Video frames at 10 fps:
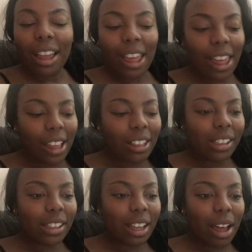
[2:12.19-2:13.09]

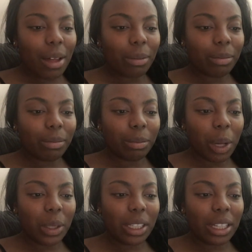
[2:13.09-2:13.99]
and
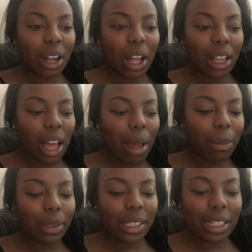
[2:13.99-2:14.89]
post it all up
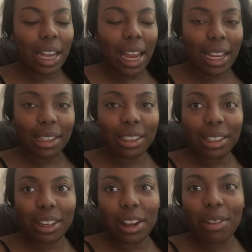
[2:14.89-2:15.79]
tonight,
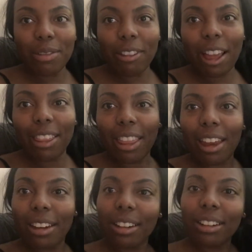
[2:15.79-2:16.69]
you know, and
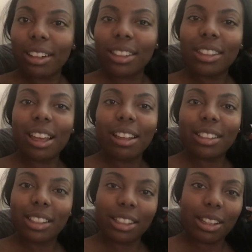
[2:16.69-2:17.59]
then stay
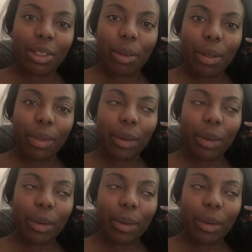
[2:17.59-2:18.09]
consistent throughout the